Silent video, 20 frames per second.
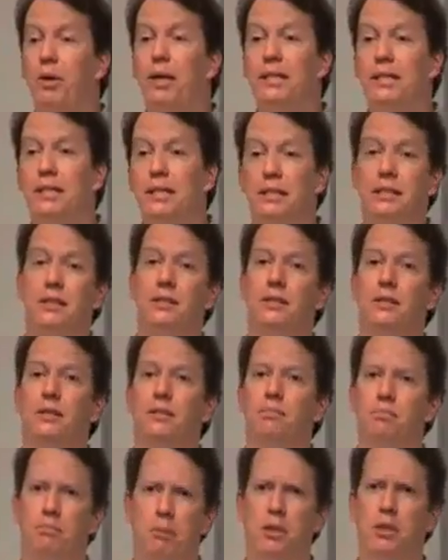recent
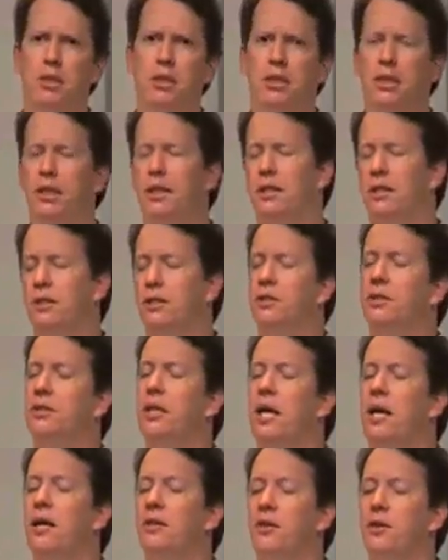billion years,
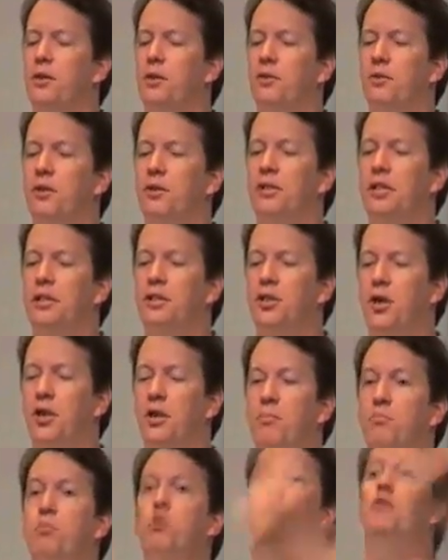the universe has
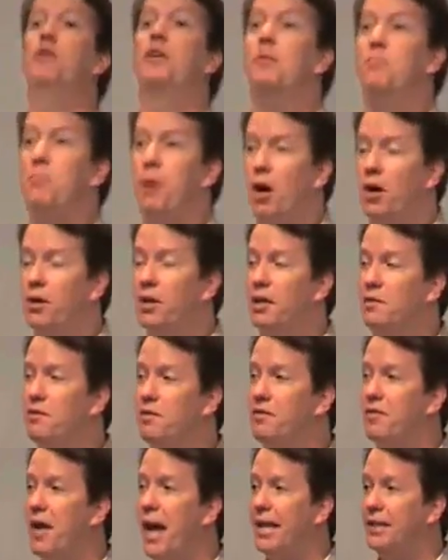started moving apart
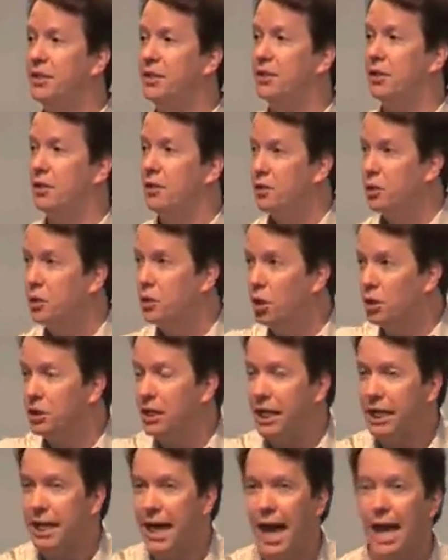even faster. If you looked
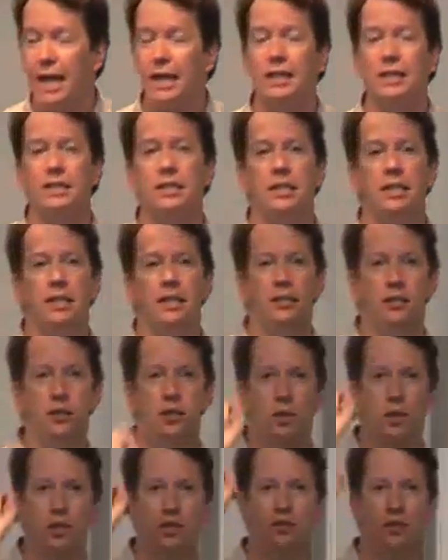at a galaxy and you
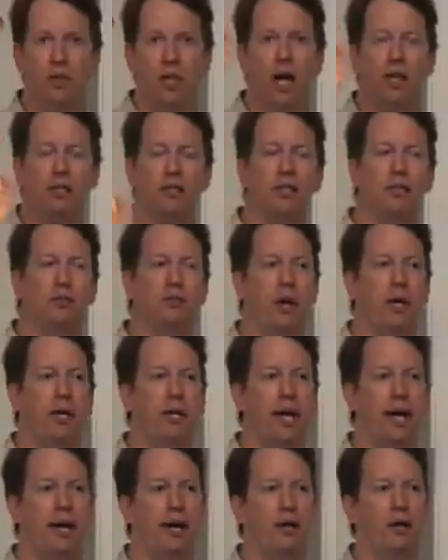took its velocity right
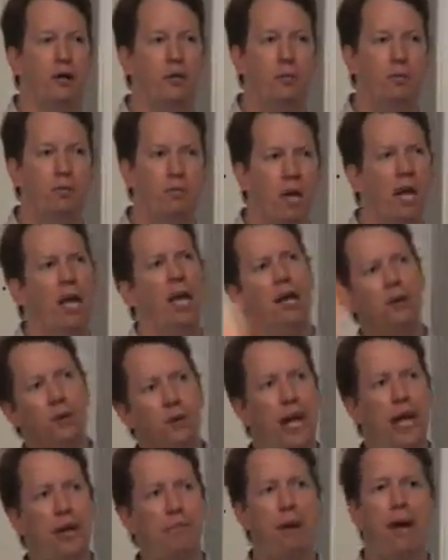now, and
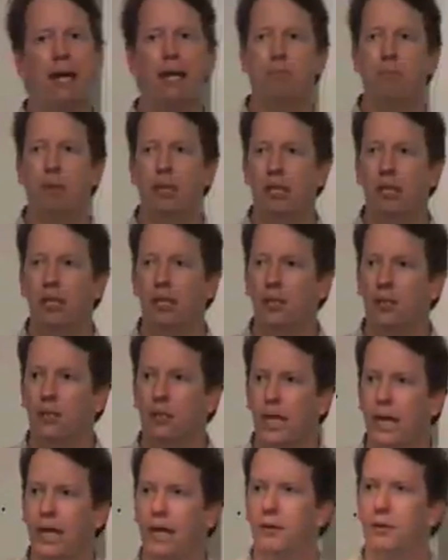you came back a billion years
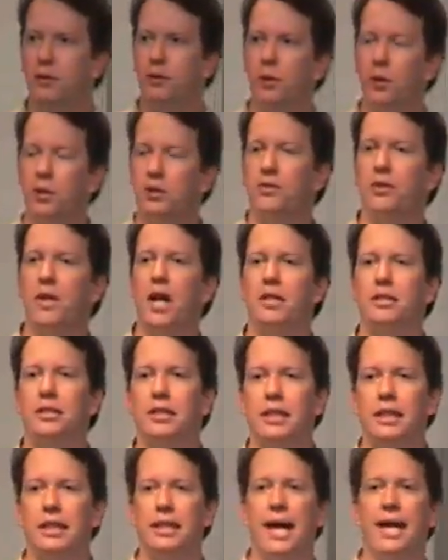later and took its
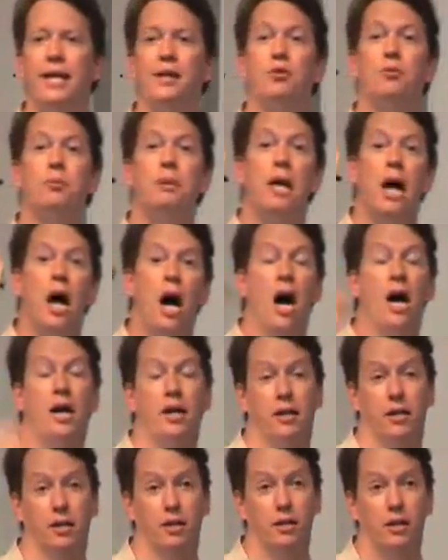velocity again, it would be
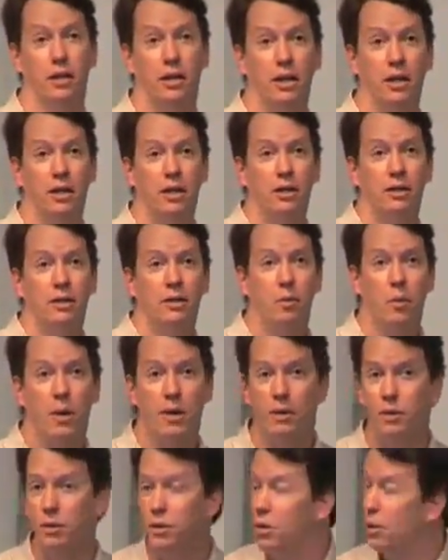higher
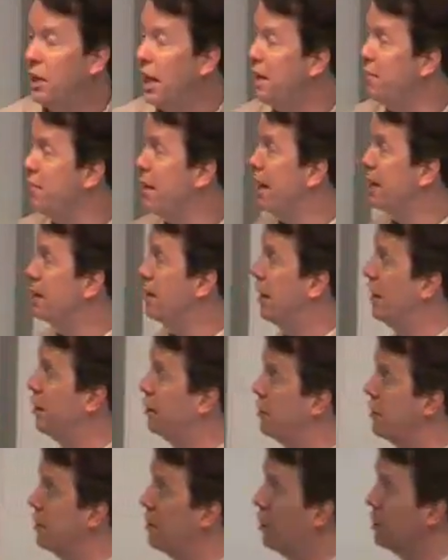when you came back
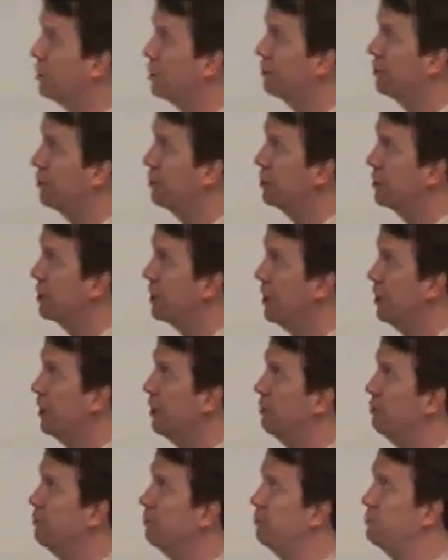later than it was the first
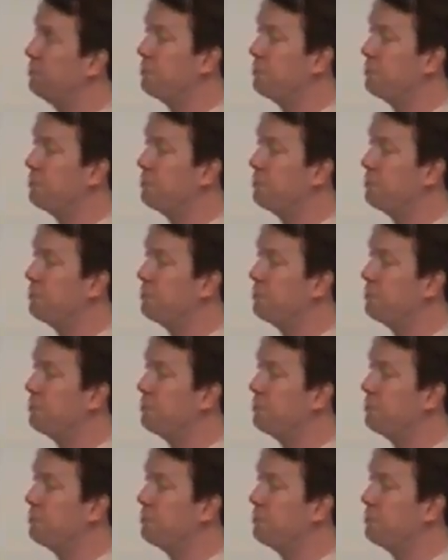time.